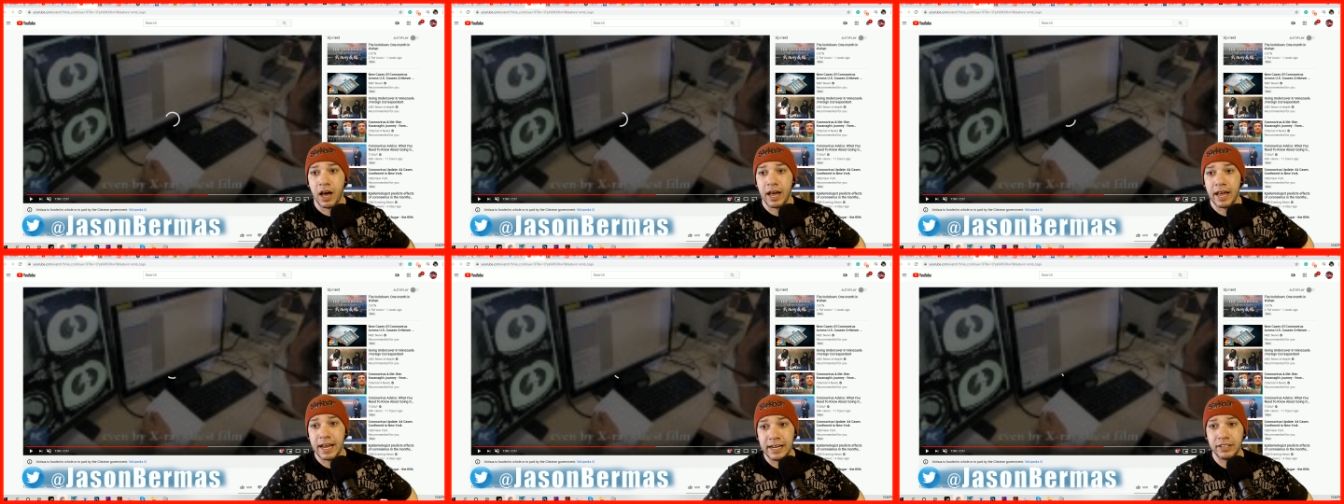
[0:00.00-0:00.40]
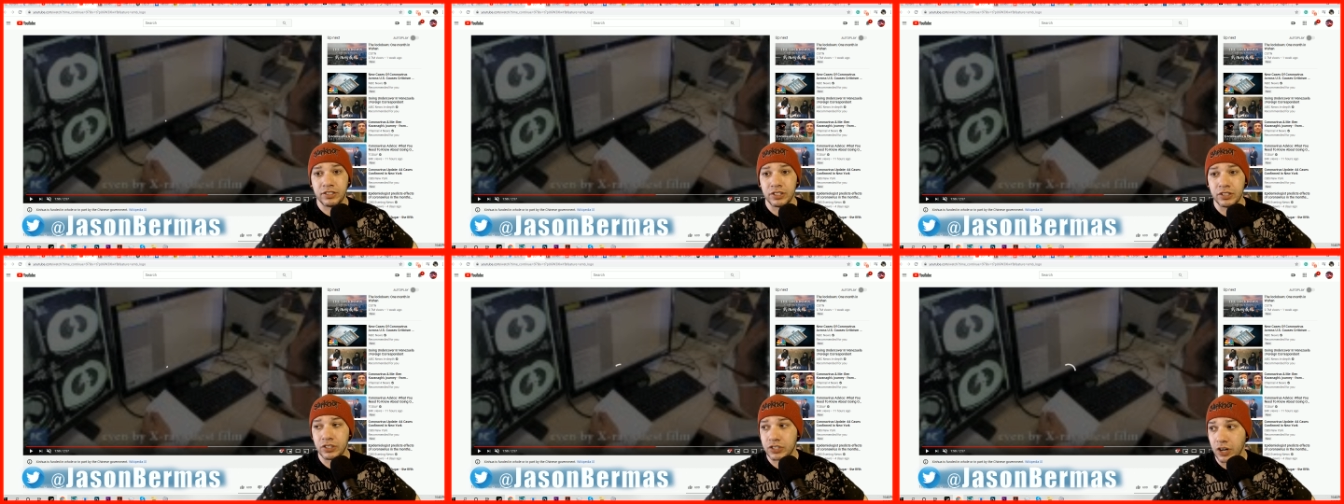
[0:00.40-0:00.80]
AIDS
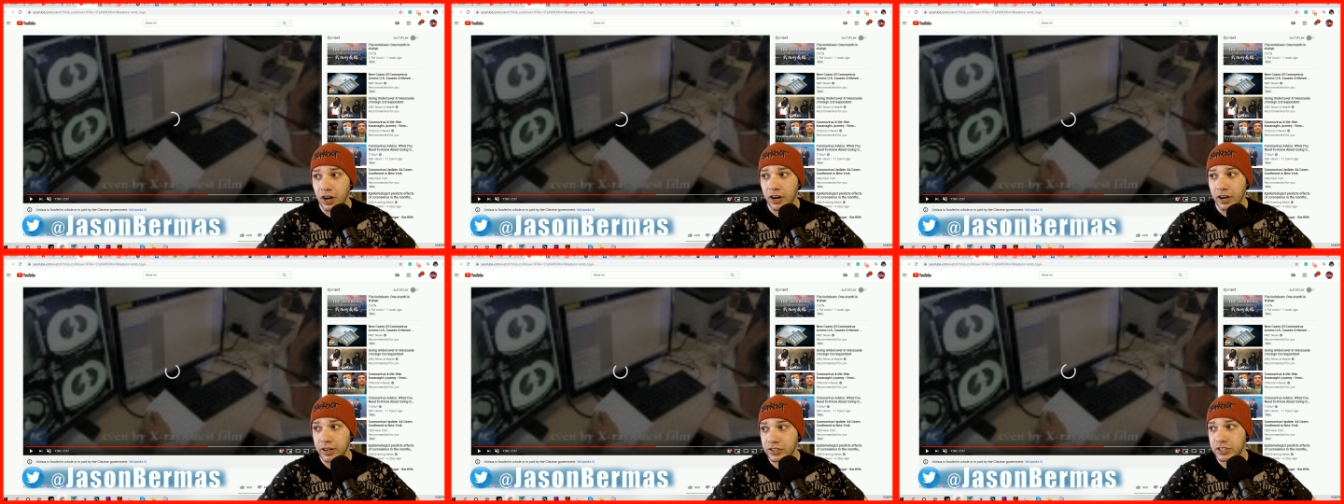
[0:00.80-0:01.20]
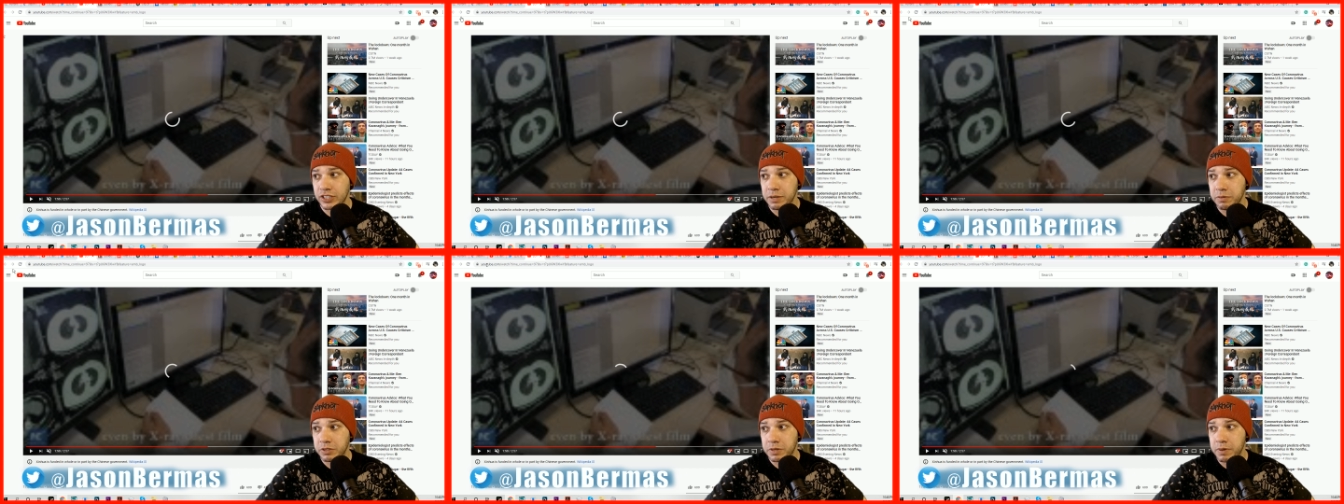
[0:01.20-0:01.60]
and SARS
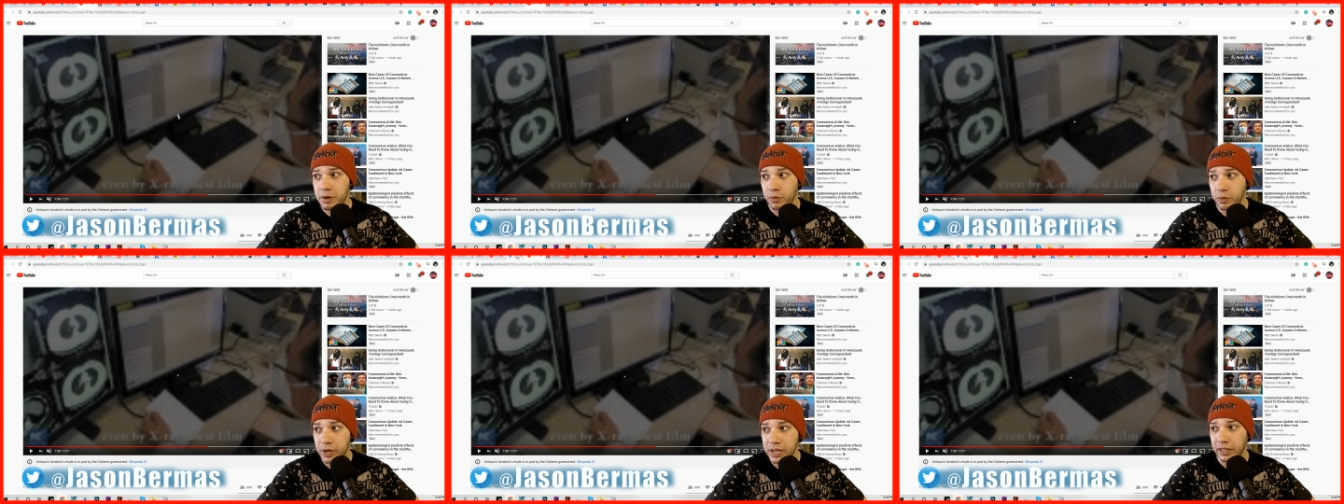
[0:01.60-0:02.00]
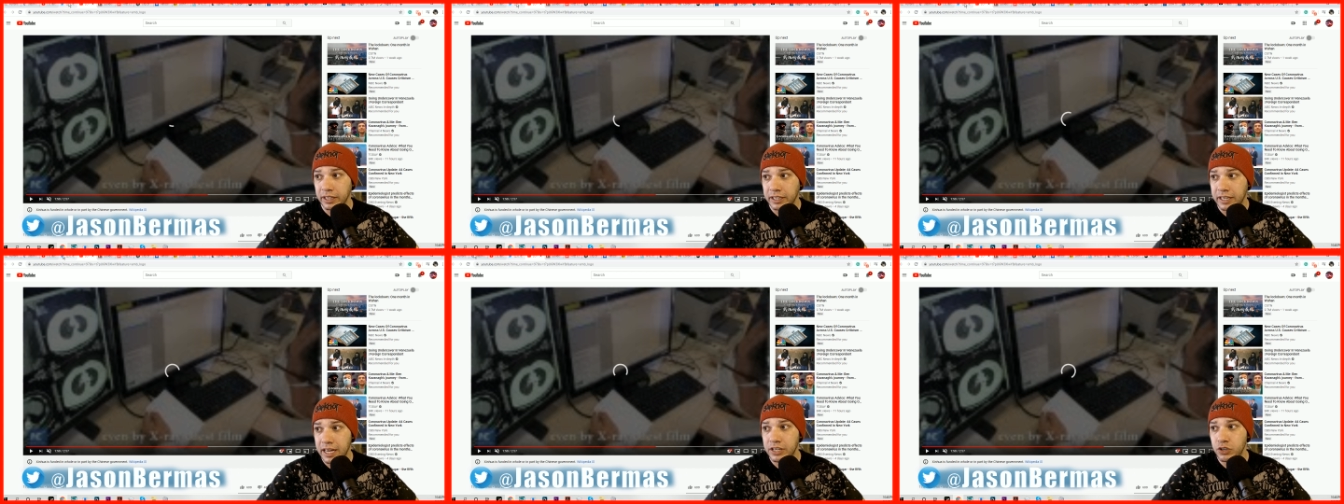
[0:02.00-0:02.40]
seems to be real and
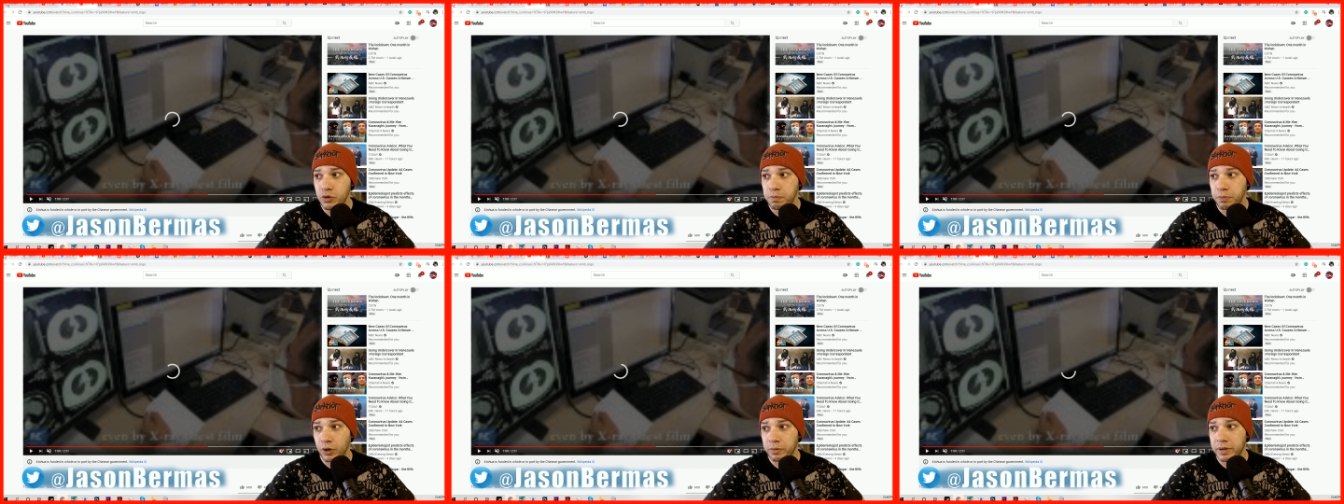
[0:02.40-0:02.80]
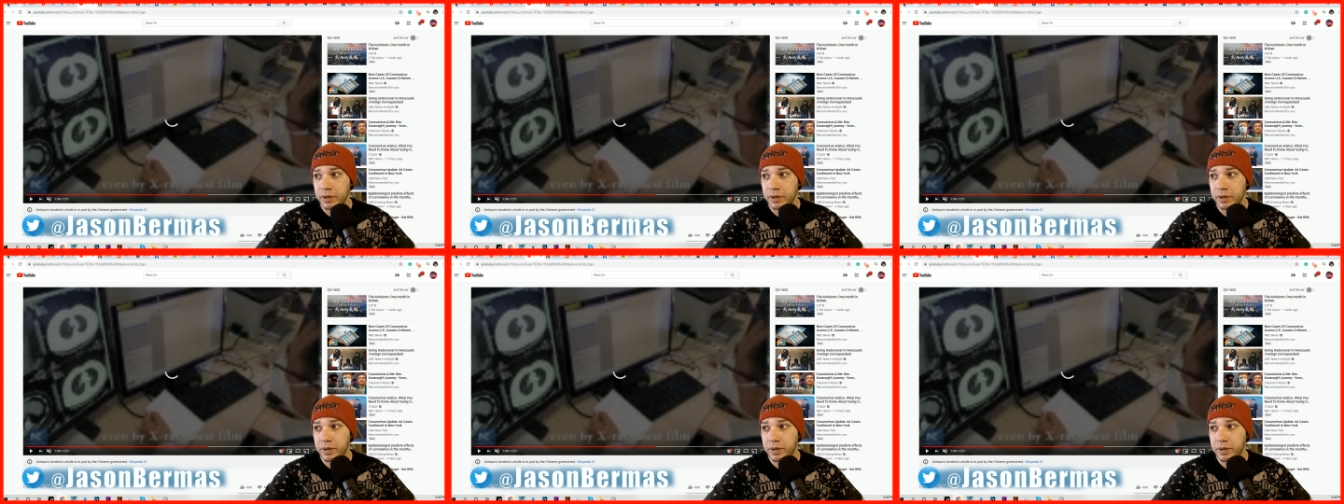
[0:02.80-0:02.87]
can do permanent